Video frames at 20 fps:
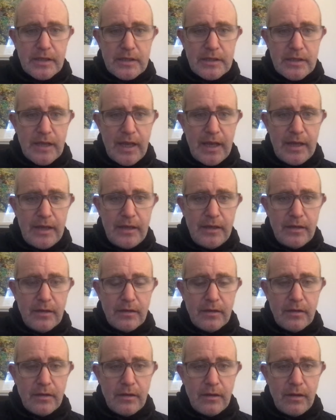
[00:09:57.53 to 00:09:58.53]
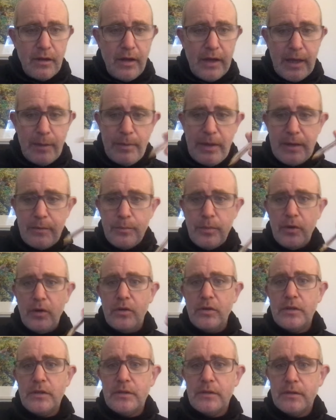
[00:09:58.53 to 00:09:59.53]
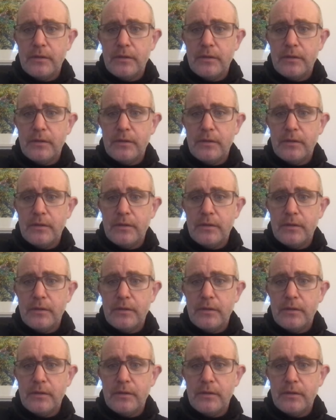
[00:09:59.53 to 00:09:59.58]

say, I am in blood.